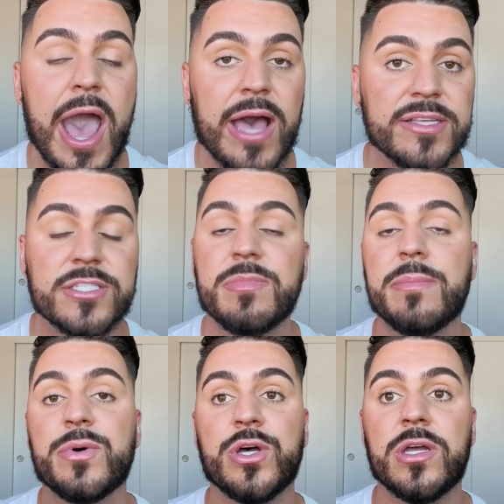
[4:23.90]
ask to be
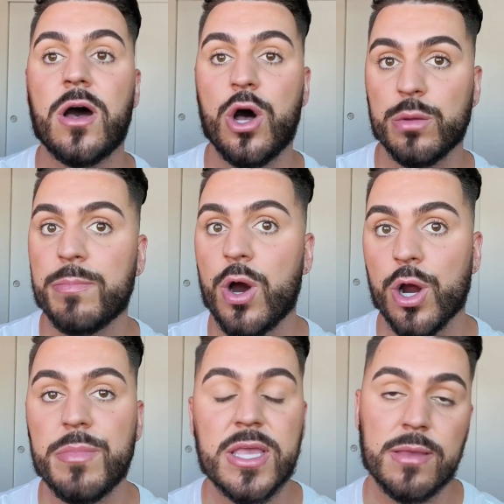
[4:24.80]
put on
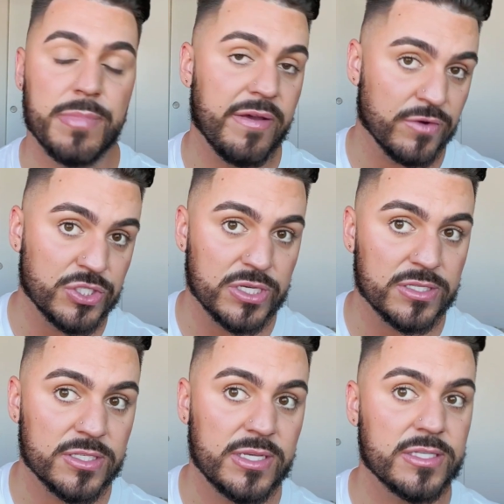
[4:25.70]
bar making
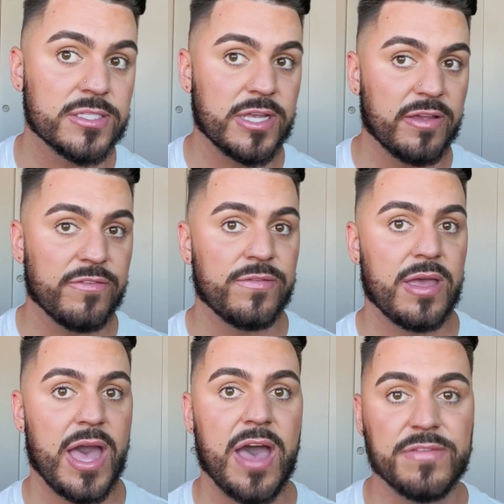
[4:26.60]
beverages instead of
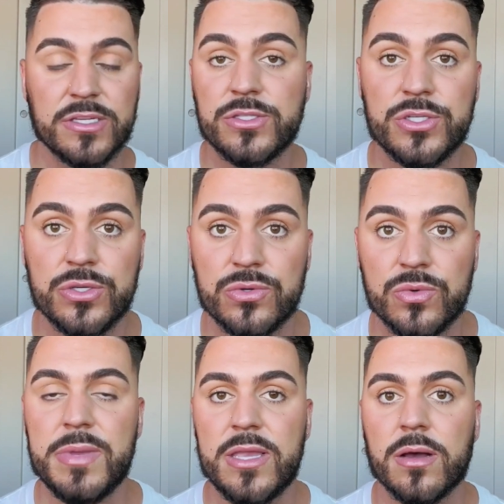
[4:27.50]
having to
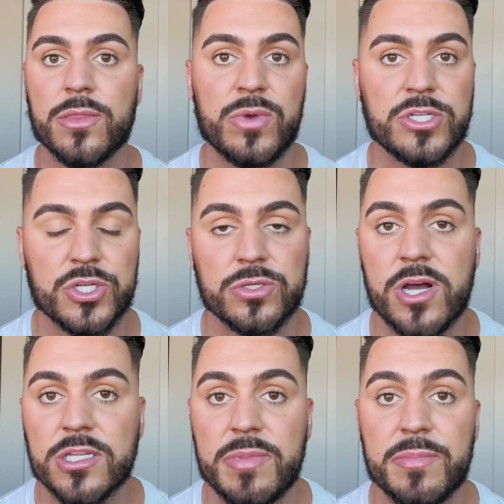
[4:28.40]
be on the register and
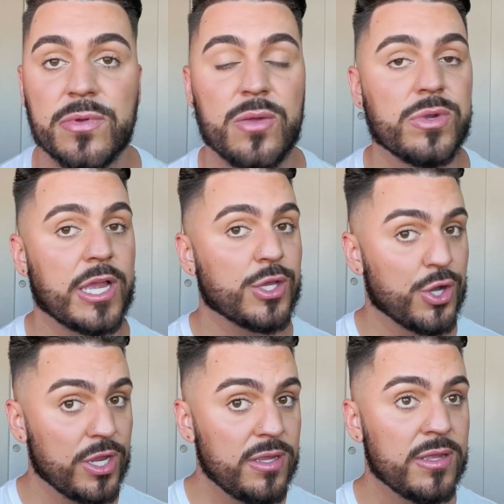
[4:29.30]
talk to people. And when I
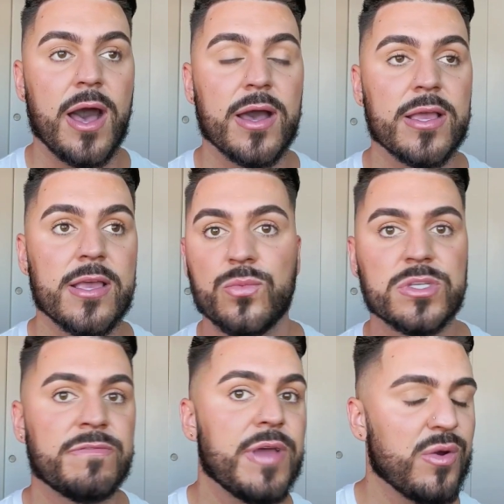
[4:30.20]
couldn't, I
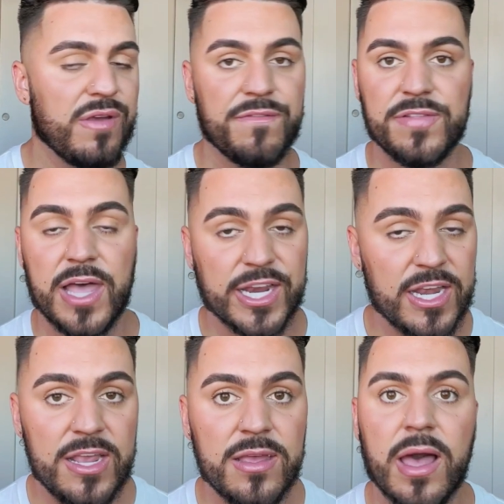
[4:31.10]
was very
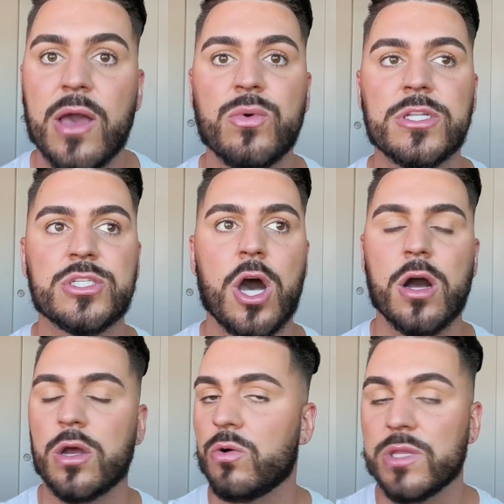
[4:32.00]
flighty. I would
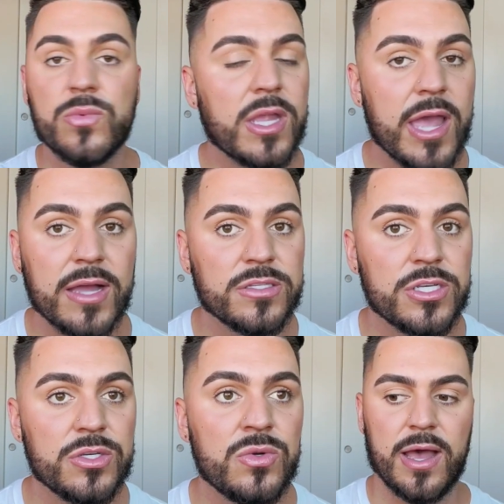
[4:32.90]
talk only when I had
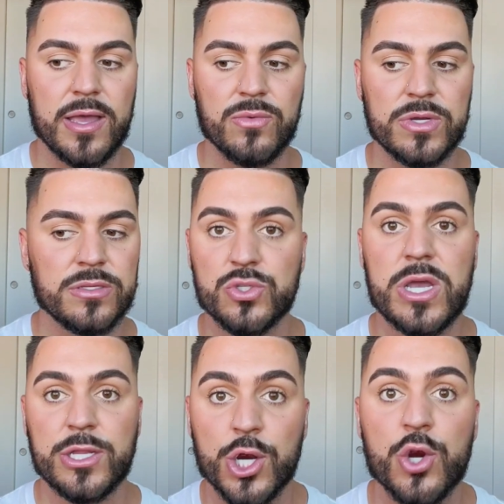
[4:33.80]
to. I would
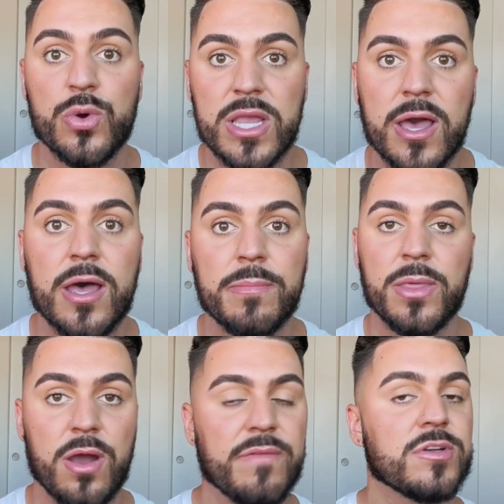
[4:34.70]
try and hurry up
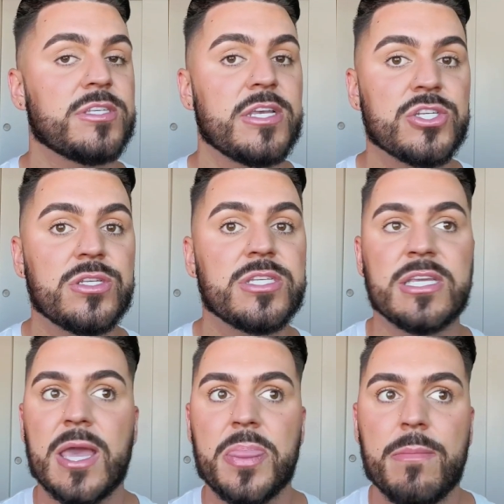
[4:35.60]
the conversation to
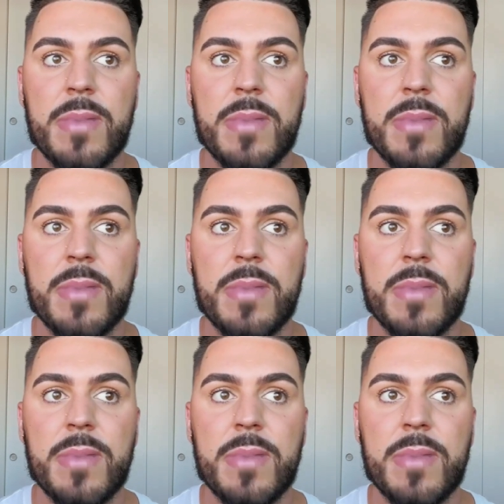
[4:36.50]
get them